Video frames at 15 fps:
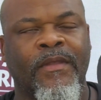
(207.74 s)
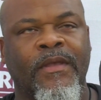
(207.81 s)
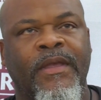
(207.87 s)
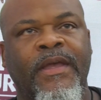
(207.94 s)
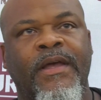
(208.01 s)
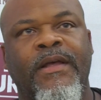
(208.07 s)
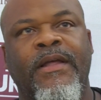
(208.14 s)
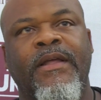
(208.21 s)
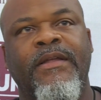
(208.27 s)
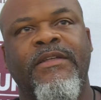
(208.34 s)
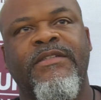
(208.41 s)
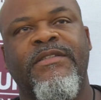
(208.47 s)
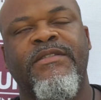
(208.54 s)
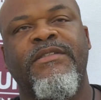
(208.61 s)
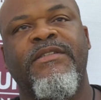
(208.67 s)
Yeah,
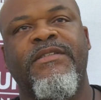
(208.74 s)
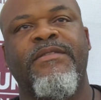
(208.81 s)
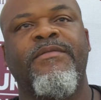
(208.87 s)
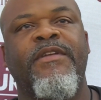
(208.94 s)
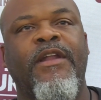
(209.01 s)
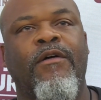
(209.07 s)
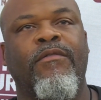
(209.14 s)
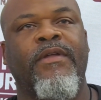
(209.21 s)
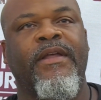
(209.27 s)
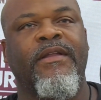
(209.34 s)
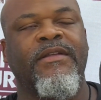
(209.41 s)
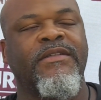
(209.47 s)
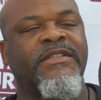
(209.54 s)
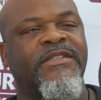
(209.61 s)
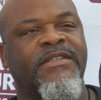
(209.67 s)
it's just, you know,
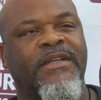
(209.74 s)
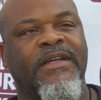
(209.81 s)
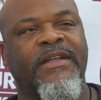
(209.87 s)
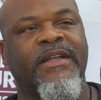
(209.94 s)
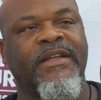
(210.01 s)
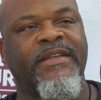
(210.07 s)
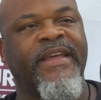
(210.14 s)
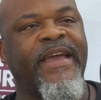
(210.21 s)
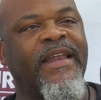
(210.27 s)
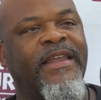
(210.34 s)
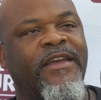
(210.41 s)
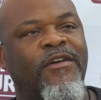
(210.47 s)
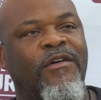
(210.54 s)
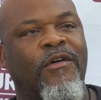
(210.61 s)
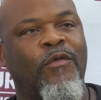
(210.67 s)
just a
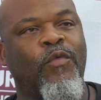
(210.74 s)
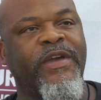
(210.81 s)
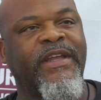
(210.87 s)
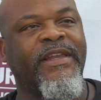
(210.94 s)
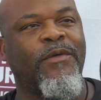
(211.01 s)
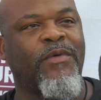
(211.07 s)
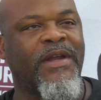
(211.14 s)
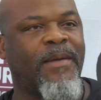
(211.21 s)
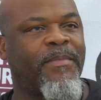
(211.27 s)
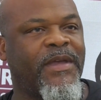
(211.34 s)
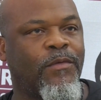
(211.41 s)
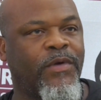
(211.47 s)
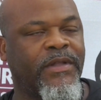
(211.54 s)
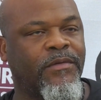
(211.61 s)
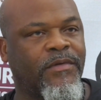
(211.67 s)
daily or weekly when I
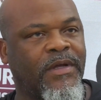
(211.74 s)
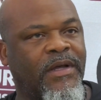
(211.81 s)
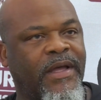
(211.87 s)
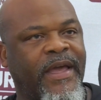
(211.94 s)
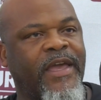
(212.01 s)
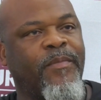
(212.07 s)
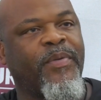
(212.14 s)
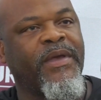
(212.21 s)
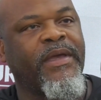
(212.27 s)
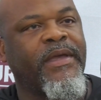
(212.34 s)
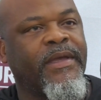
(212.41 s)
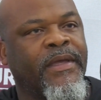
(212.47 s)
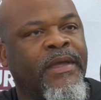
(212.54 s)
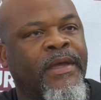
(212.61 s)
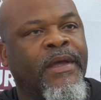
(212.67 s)
meet with AP, you
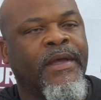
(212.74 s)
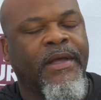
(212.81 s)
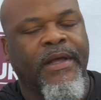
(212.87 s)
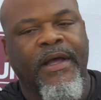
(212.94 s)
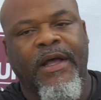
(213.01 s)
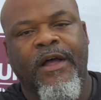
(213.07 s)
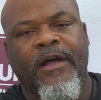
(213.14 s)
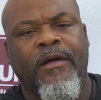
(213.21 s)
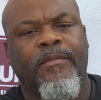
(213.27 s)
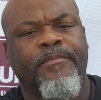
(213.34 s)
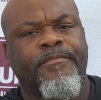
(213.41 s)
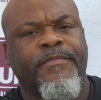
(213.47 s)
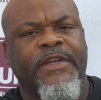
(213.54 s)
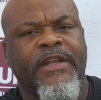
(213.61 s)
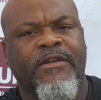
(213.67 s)

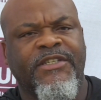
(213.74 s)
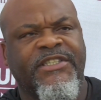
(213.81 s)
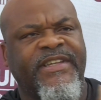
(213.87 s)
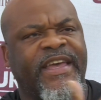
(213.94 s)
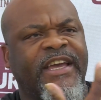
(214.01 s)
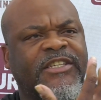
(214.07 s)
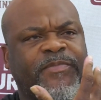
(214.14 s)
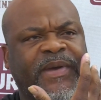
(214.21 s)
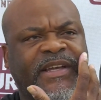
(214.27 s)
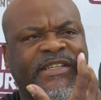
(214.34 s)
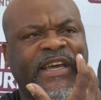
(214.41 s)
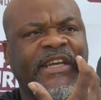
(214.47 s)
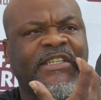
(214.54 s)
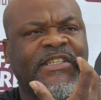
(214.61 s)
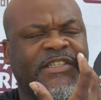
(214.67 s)
know, just the
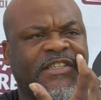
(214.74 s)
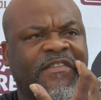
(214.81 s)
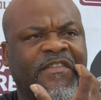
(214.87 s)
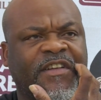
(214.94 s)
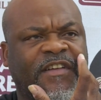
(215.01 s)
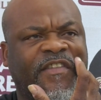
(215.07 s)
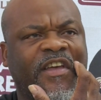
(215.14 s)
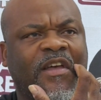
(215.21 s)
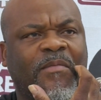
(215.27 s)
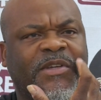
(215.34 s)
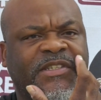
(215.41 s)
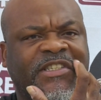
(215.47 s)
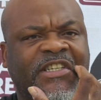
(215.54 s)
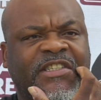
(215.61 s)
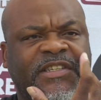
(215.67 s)
expectations of him
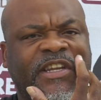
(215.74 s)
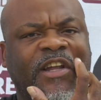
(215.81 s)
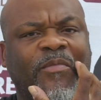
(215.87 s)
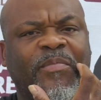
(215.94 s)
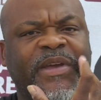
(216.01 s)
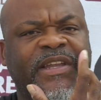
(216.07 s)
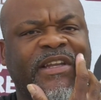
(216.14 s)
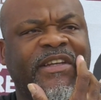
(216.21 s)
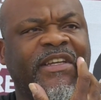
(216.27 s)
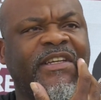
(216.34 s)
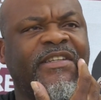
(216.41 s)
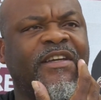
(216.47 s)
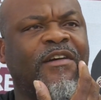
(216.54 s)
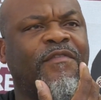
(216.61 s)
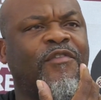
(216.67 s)
is just, you know, being a
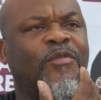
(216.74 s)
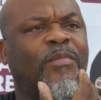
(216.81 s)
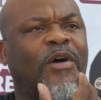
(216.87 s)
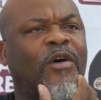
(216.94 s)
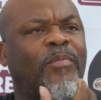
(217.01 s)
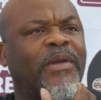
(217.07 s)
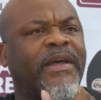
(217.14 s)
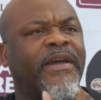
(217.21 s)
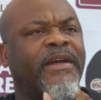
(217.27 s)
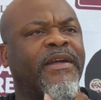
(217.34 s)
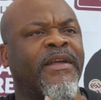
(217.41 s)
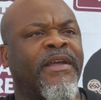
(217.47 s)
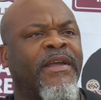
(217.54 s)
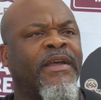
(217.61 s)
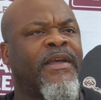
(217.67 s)
detailed football player,
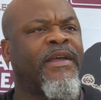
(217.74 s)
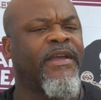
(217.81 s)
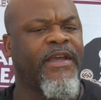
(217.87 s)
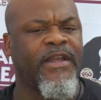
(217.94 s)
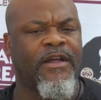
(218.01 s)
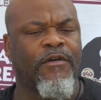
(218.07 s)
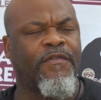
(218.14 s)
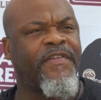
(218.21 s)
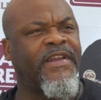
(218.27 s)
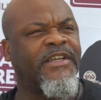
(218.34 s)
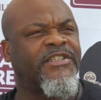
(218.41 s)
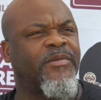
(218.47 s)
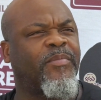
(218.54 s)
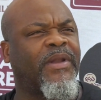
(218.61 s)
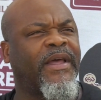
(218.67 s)
you know,
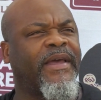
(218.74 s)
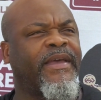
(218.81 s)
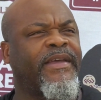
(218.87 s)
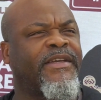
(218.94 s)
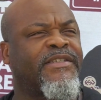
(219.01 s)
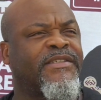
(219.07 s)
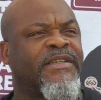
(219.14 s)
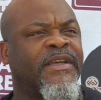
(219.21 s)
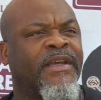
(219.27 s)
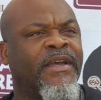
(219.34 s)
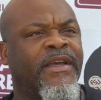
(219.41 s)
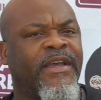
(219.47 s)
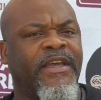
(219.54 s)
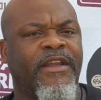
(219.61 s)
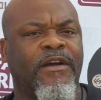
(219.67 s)
finishing plays,
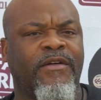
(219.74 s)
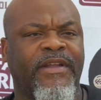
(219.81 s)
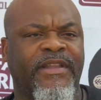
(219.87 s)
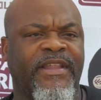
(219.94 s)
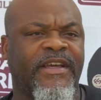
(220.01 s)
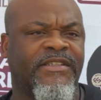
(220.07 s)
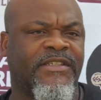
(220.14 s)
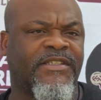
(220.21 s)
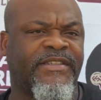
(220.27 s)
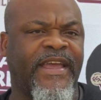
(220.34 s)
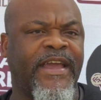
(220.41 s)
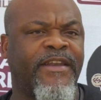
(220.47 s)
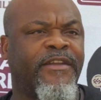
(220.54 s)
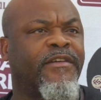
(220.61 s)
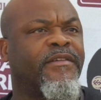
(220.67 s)
you know, and there's a
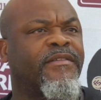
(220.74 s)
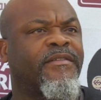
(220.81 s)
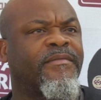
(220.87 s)
standard,